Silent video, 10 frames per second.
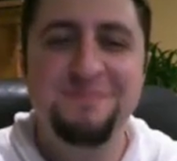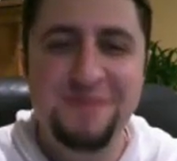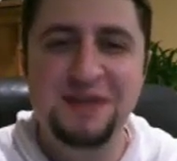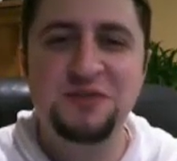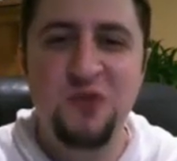
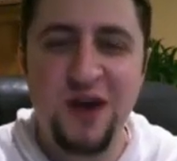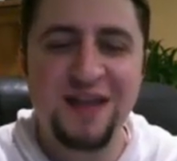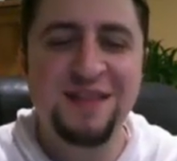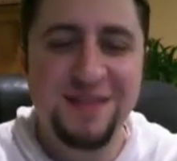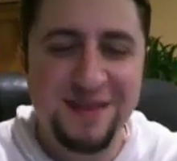that's
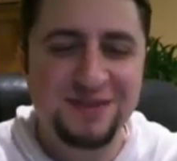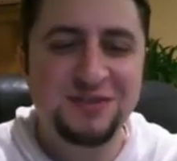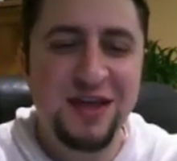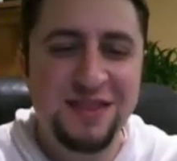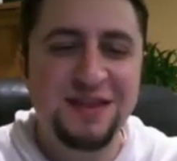right they're
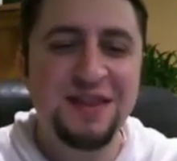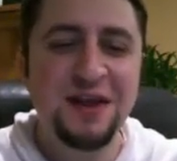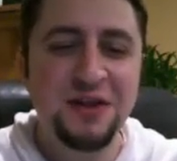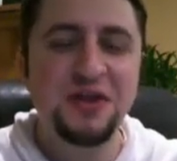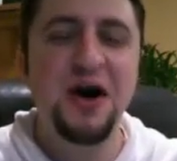sitting the
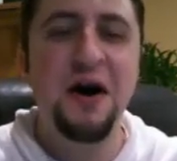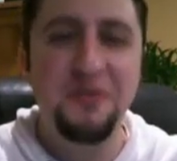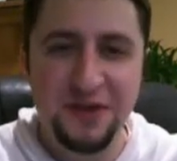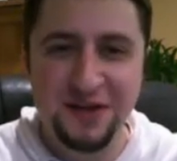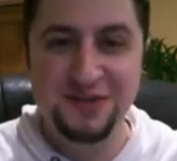little
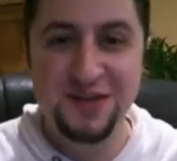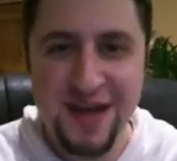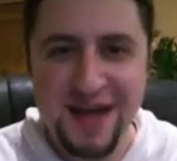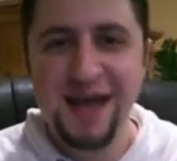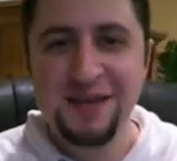dolphins
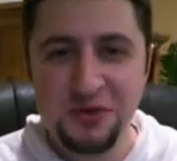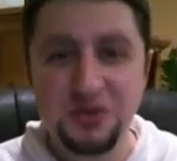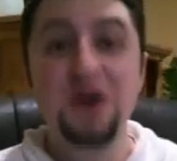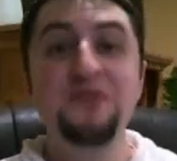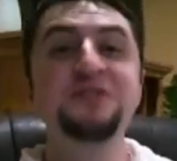the
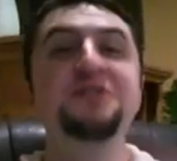dolphins